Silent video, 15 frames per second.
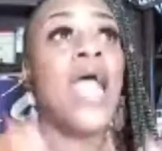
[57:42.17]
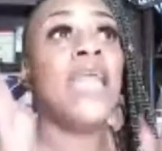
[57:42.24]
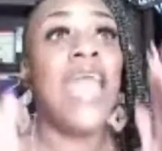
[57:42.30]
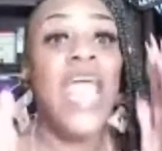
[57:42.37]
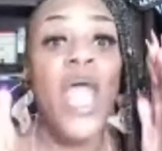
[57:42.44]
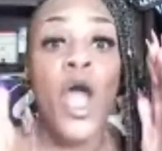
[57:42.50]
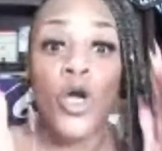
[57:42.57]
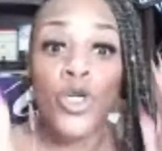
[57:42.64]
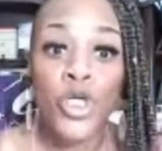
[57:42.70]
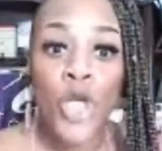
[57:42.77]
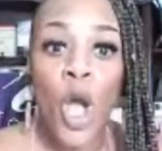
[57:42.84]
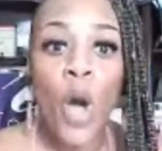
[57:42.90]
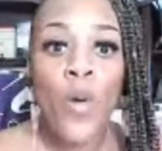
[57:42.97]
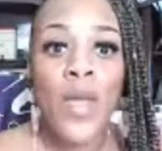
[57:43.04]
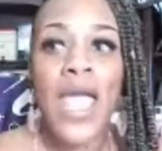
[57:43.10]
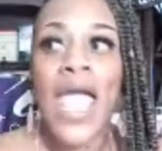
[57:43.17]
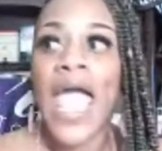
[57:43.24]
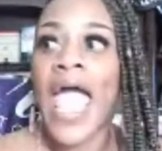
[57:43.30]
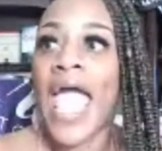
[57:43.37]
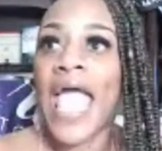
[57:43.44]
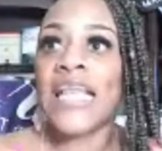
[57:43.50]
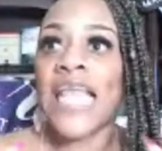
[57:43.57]
They'll know it
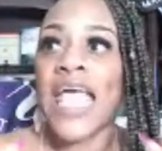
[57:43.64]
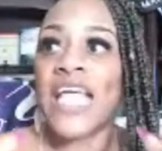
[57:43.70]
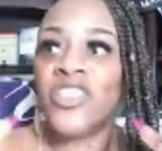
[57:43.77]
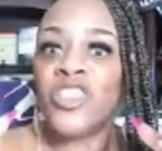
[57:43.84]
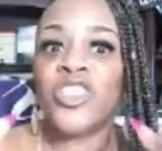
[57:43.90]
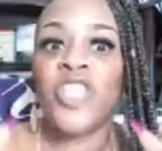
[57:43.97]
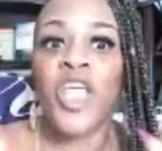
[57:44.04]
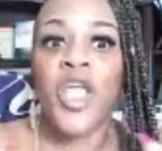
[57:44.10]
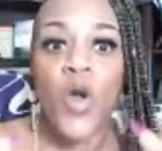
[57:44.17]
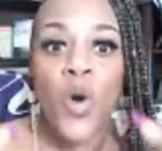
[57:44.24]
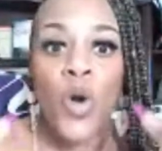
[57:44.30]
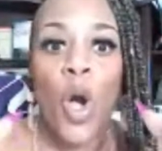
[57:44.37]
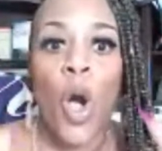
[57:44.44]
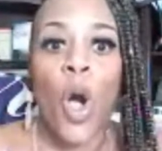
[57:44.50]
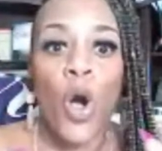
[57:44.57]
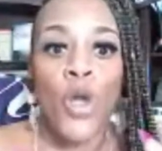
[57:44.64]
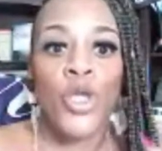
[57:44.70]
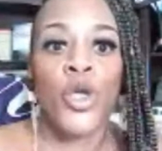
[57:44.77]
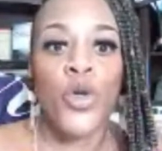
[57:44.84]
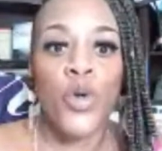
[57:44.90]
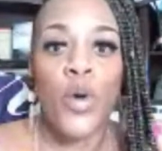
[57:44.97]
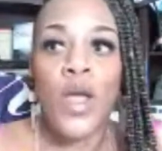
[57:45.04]
and still call
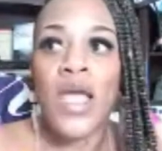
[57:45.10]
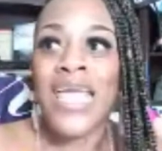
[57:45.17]
you.